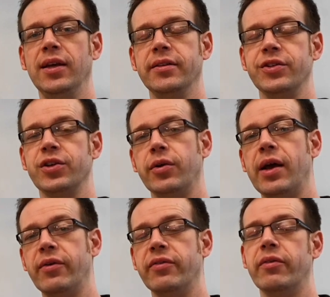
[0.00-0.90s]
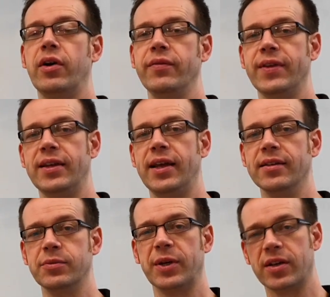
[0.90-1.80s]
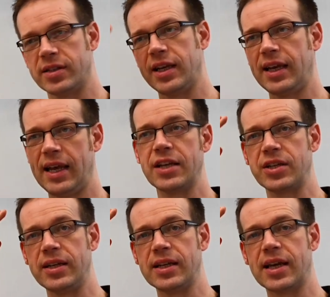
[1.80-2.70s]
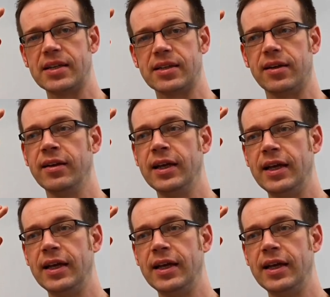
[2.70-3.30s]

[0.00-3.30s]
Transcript: to show how you've arrived at lengths because it, it actually indicates a,